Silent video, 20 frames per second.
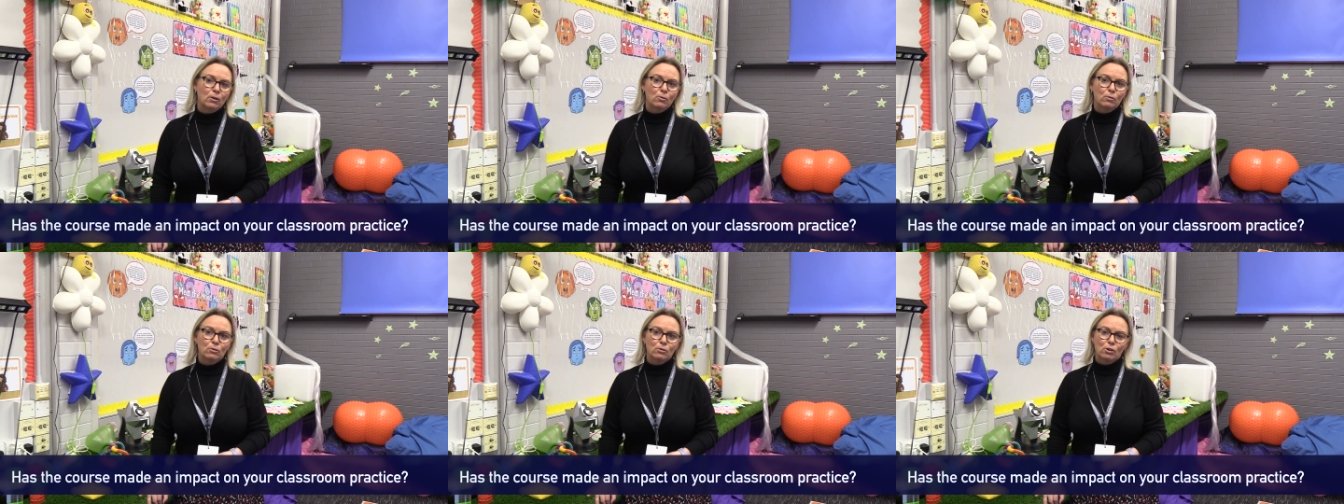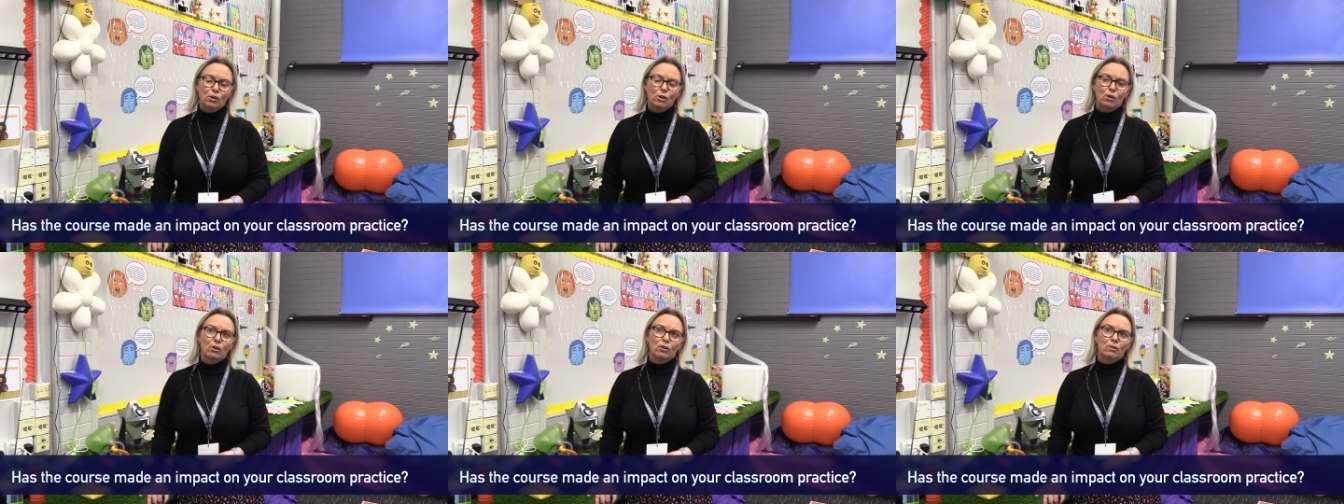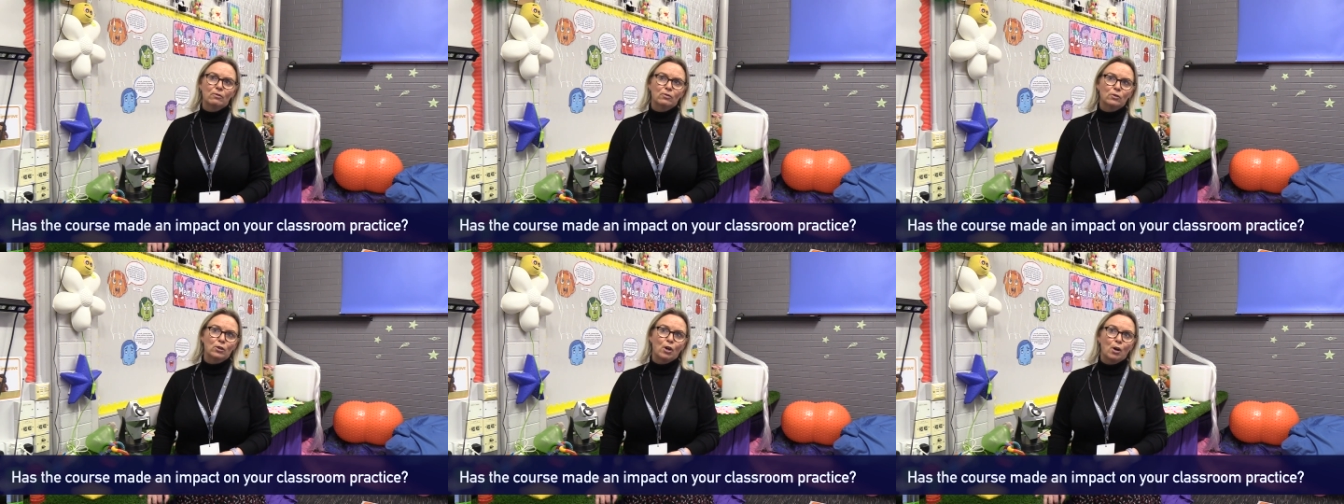know, there's a lot
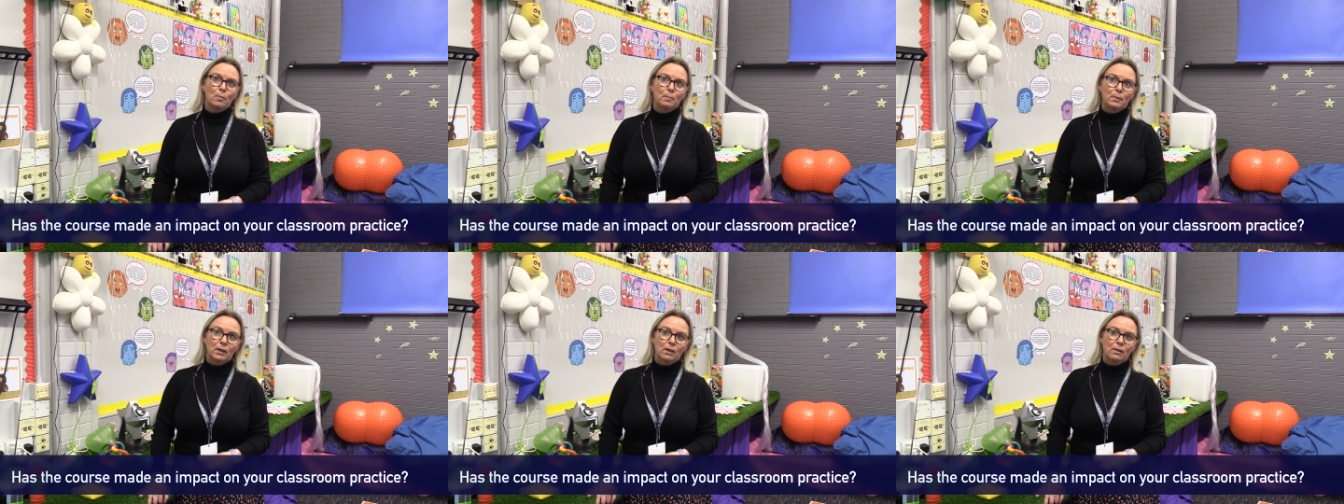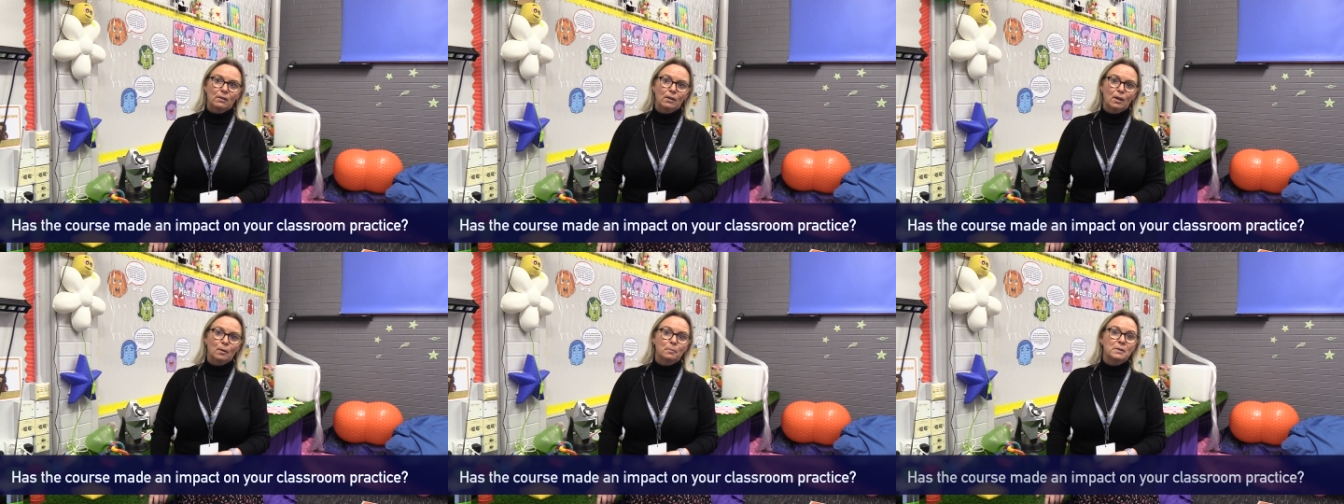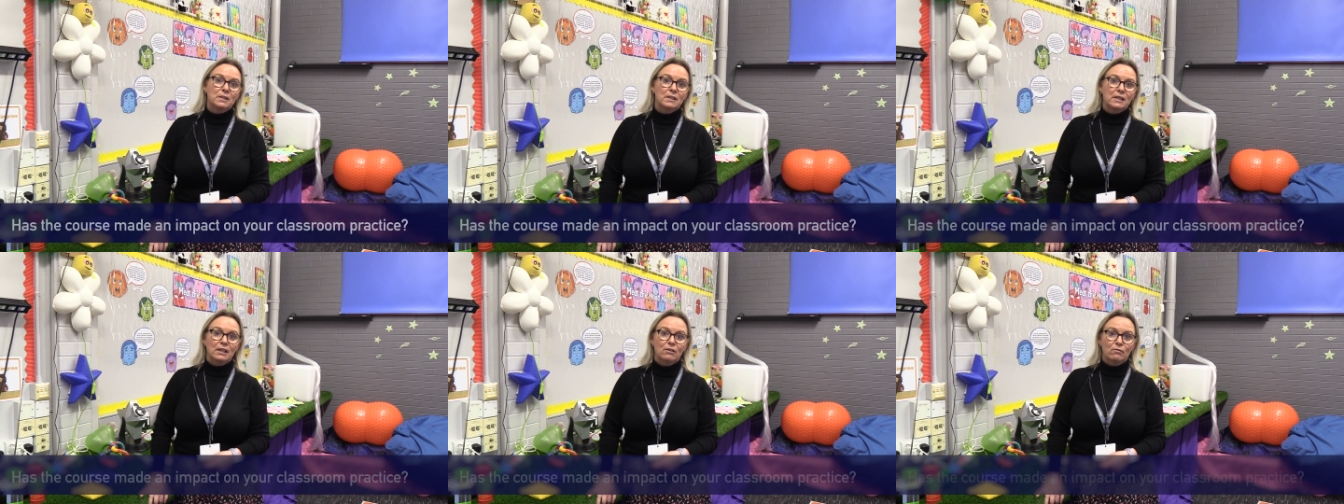of topical,
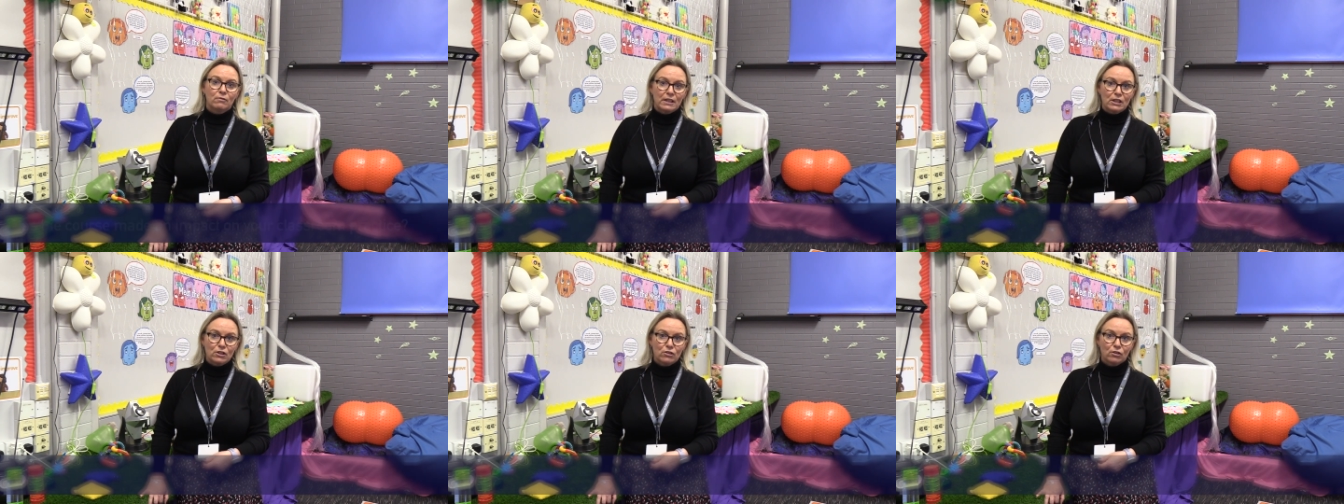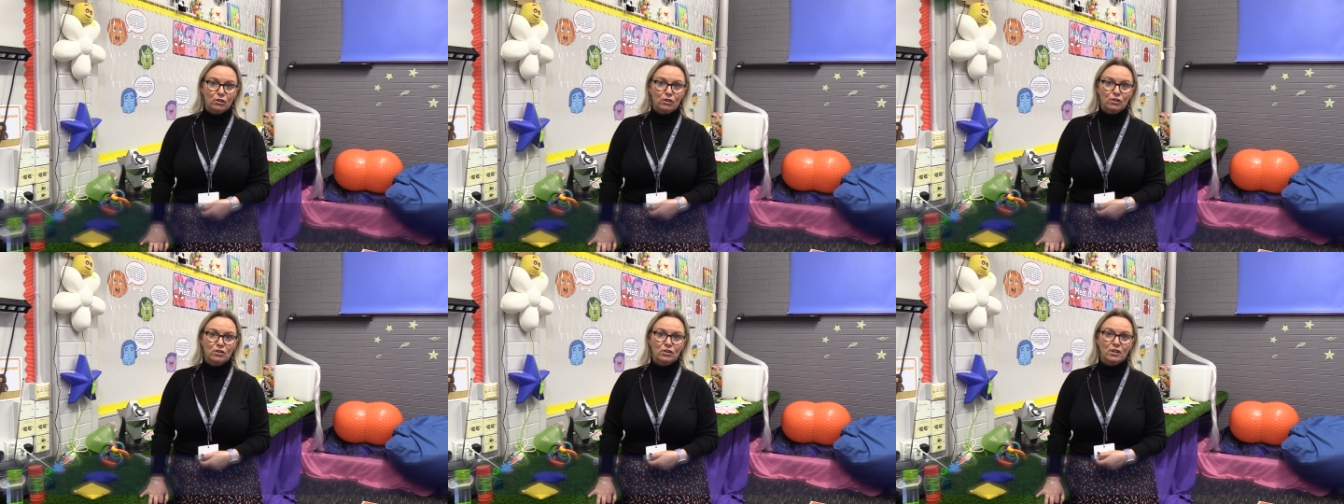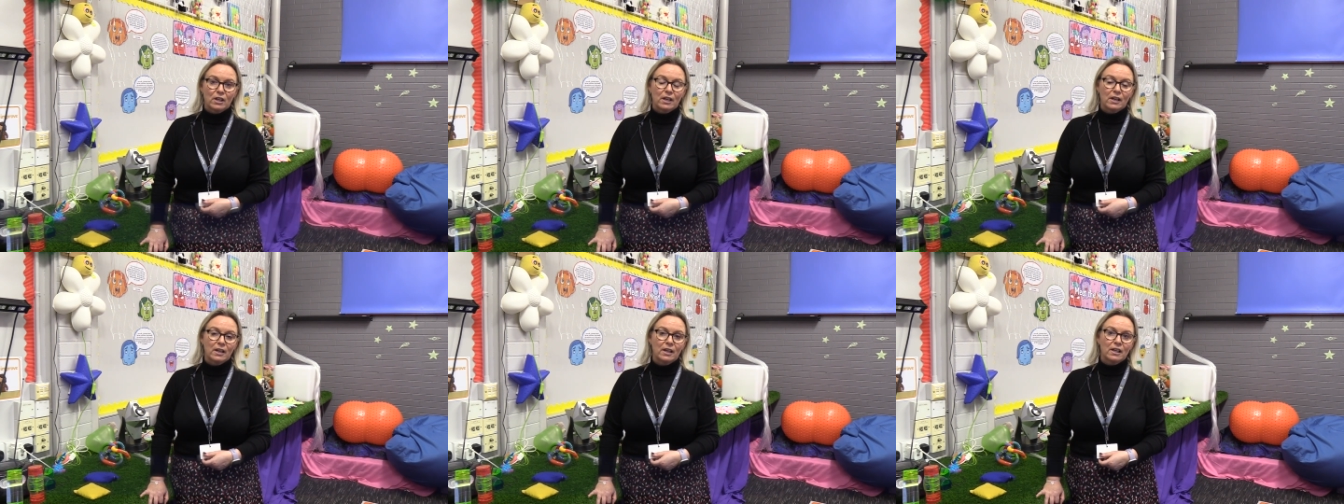up-to-date research,
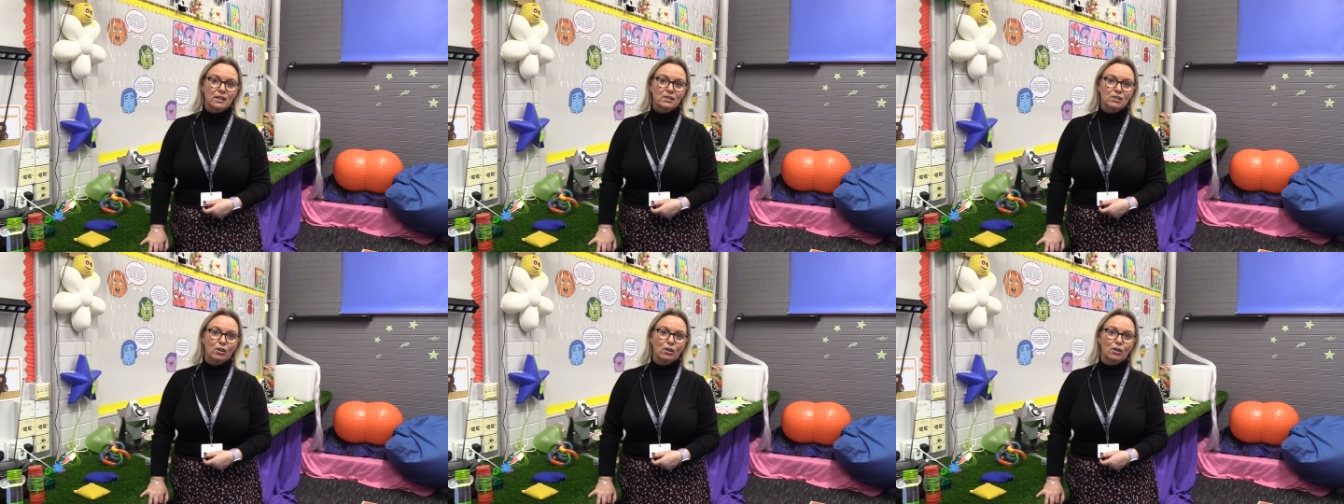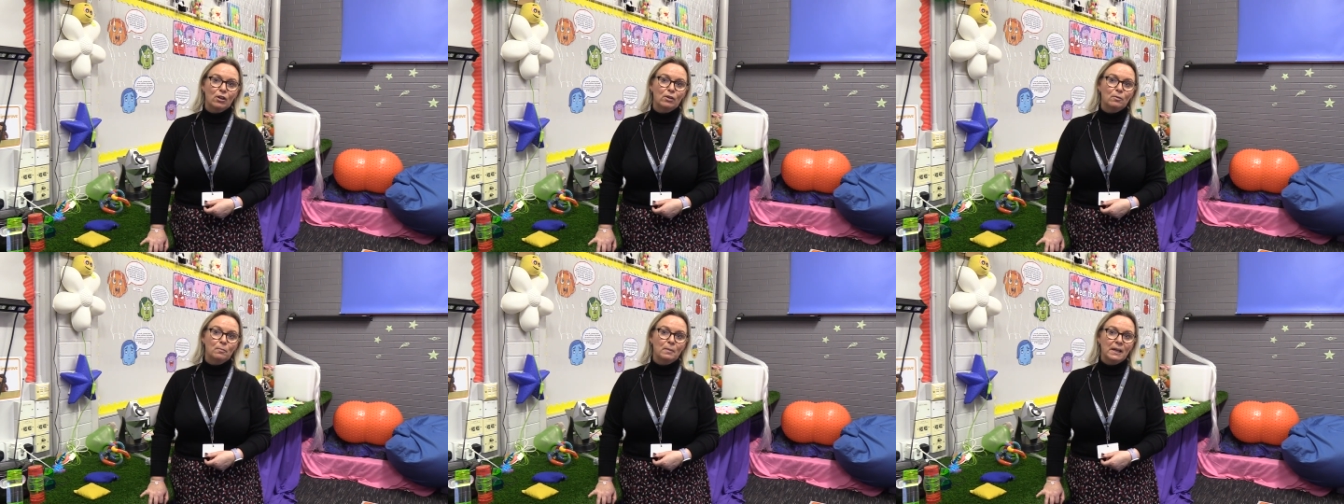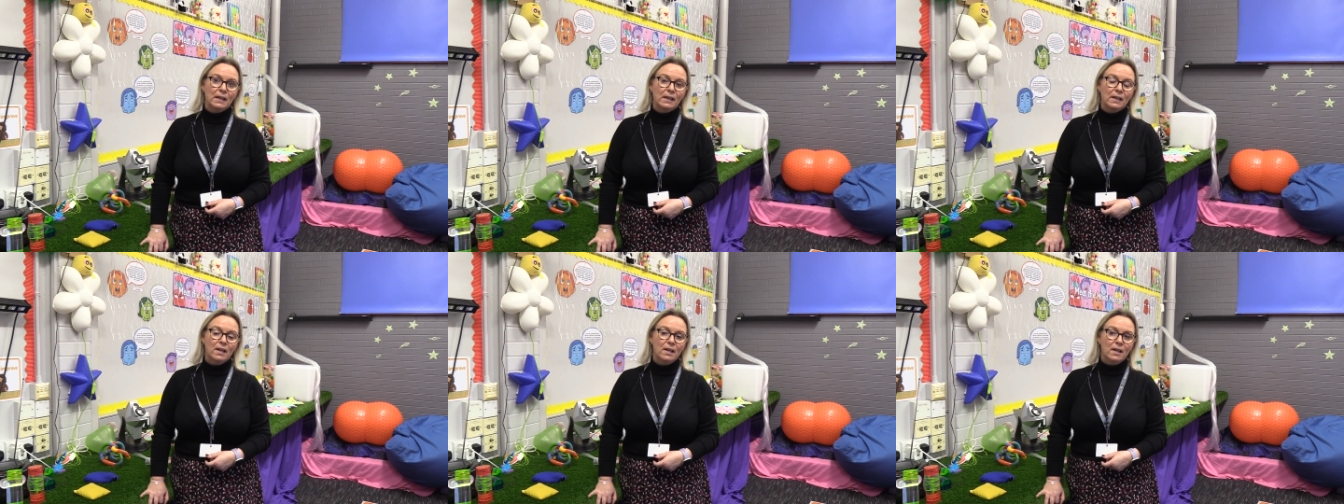and it has allowed
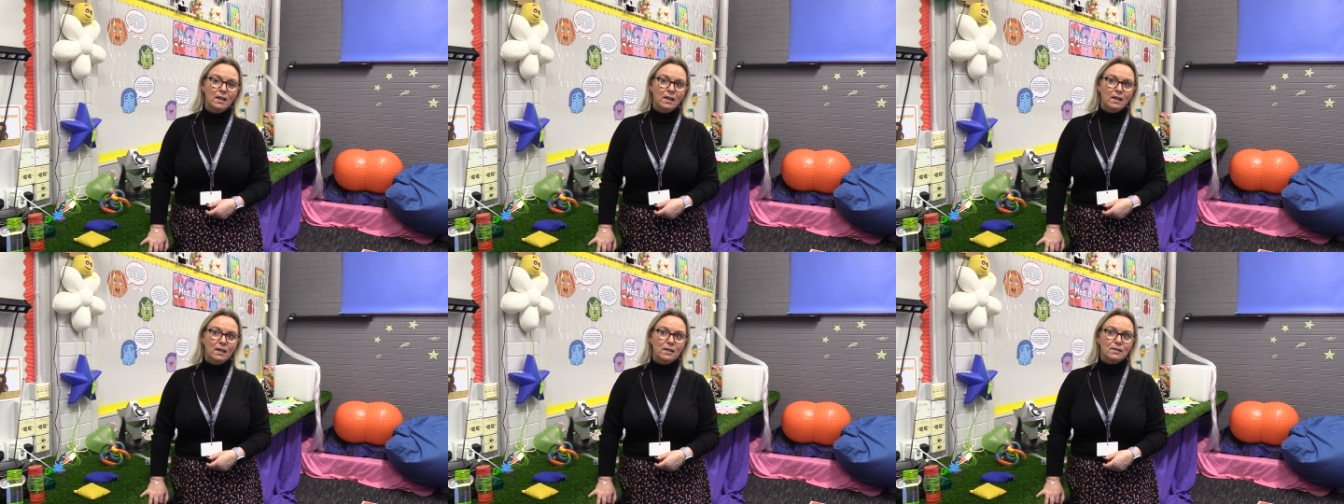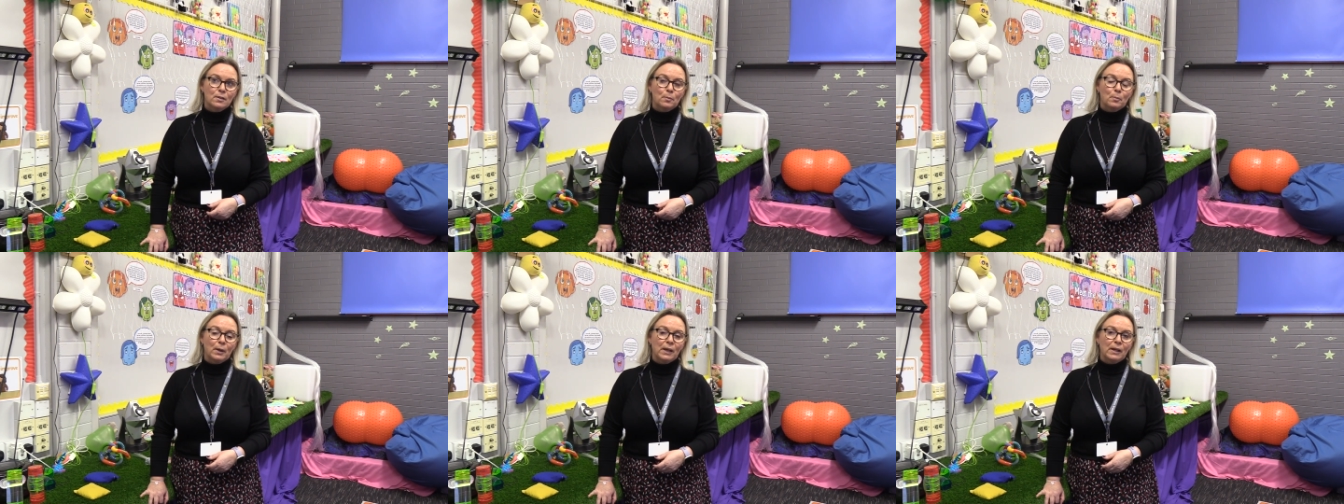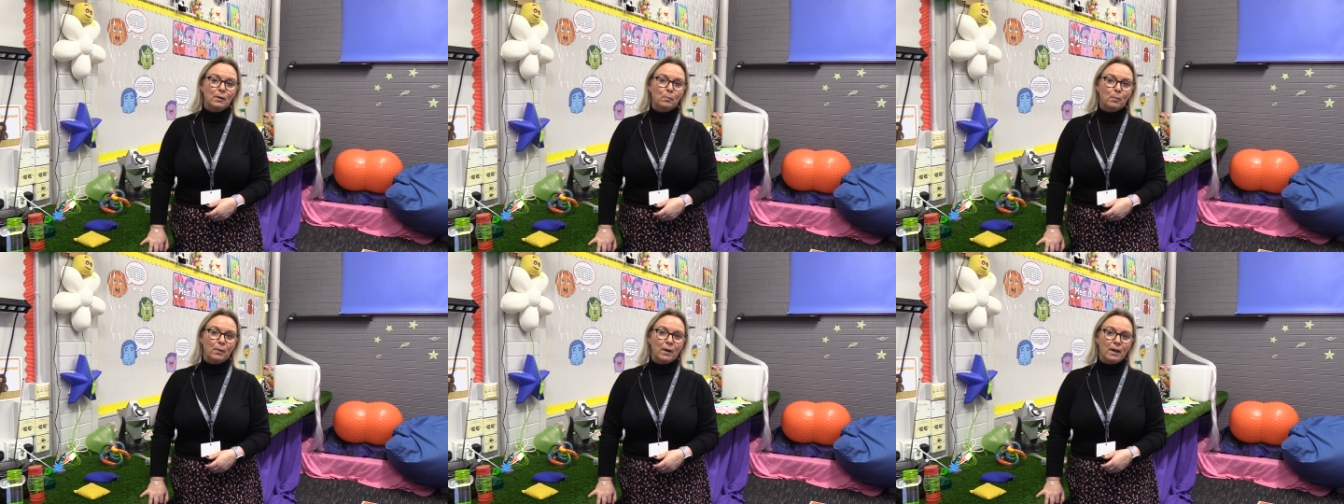me to
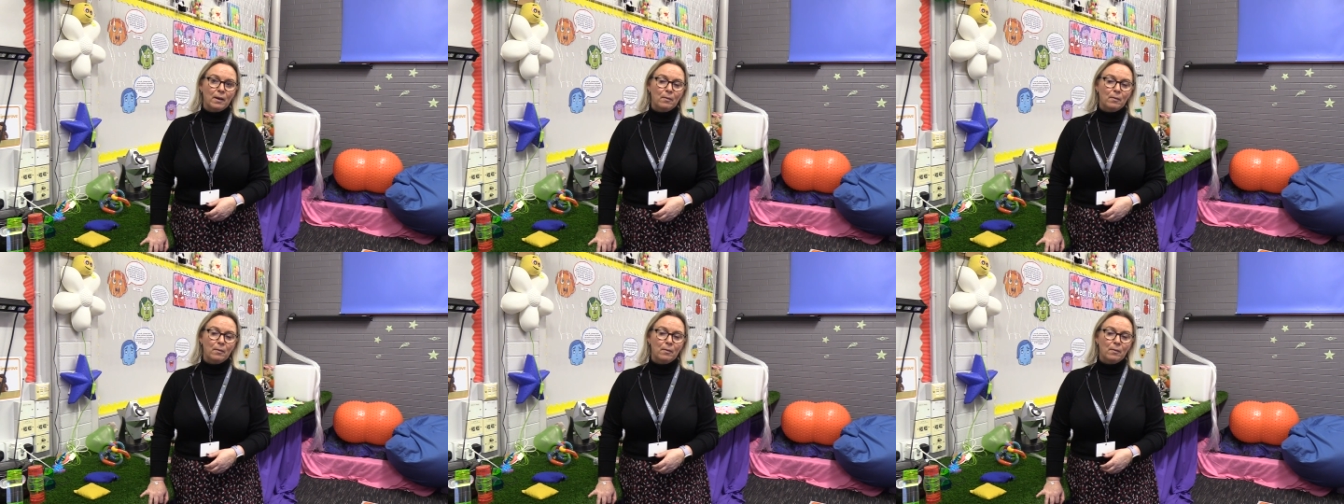bring